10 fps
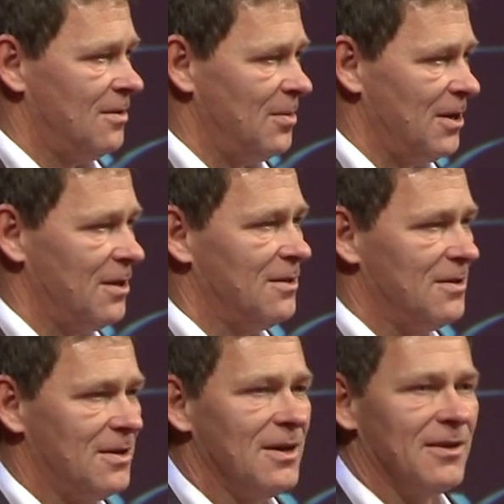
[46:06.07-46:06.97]
Well,
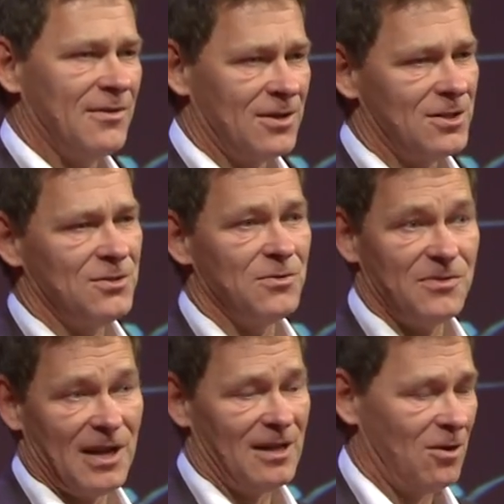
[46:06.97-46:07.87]
essentially to
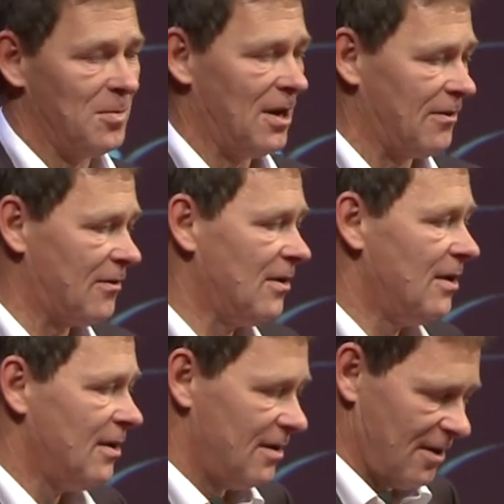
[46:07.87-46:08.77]
settle on Mars.
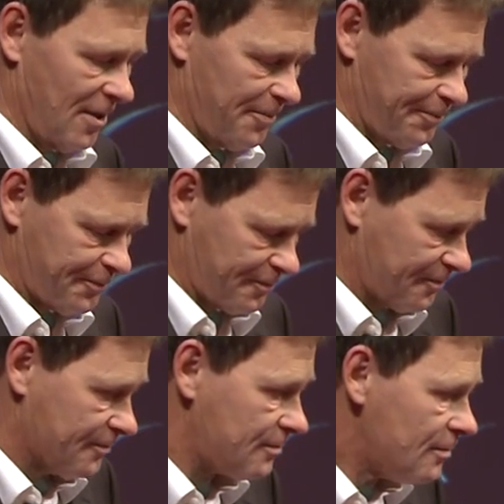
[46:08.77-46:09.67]
Um,
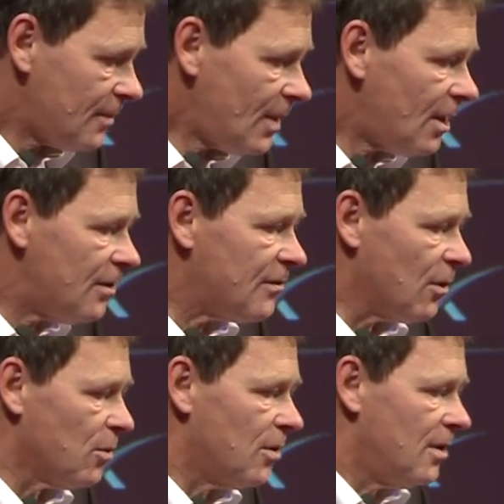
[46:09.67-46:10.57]

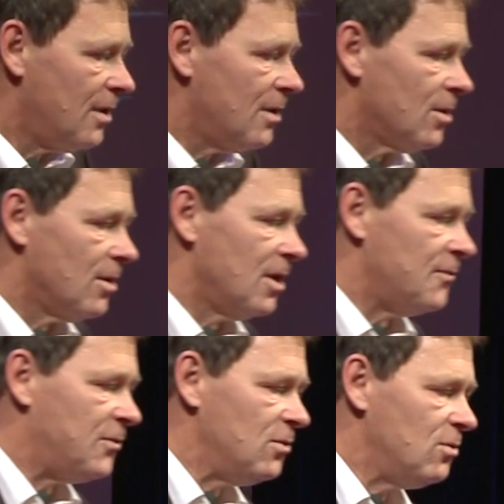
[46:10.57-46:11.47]
so
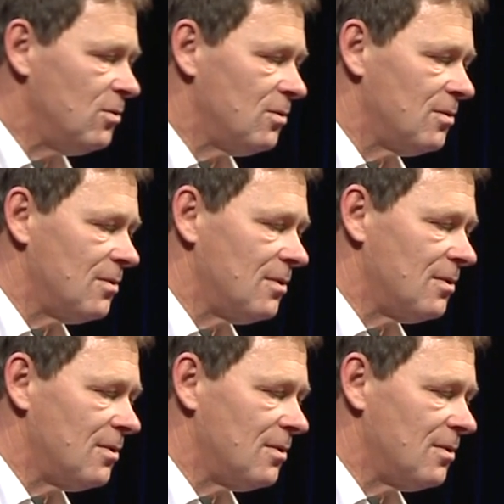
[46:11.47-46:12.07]
if you